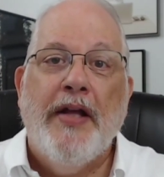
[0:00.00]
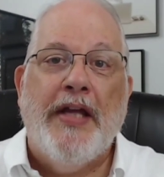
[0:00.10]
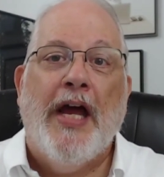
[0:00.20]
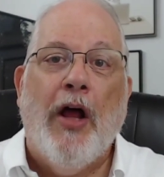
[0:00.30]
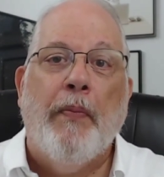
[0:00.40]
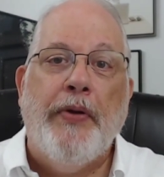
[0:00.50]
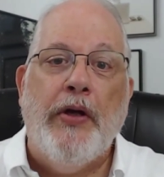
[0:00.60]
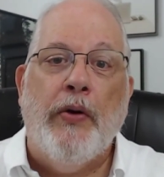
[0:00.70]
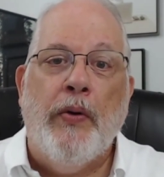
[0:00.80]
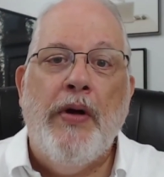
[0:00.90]
to help
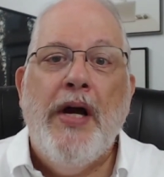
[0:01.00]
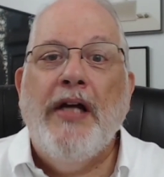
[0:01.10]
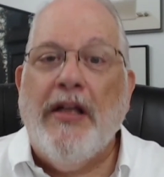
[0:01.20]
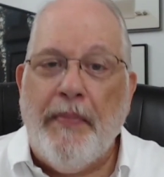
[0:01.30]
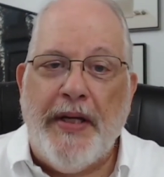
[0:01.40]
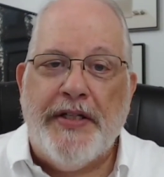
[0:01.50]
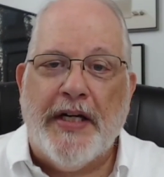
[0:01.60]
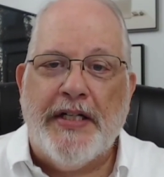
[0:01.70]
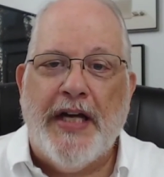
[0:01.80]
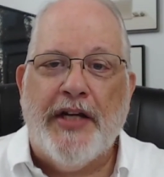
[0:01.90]
you to be
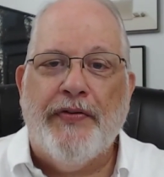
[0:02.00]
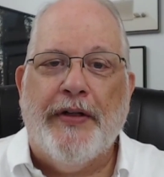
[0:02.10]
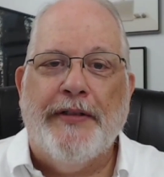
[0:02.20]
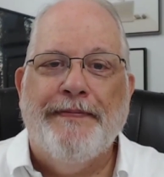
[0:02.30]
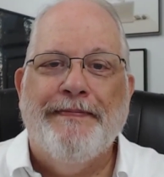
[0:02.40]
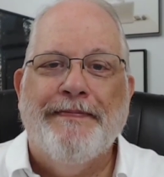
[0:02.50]
successful.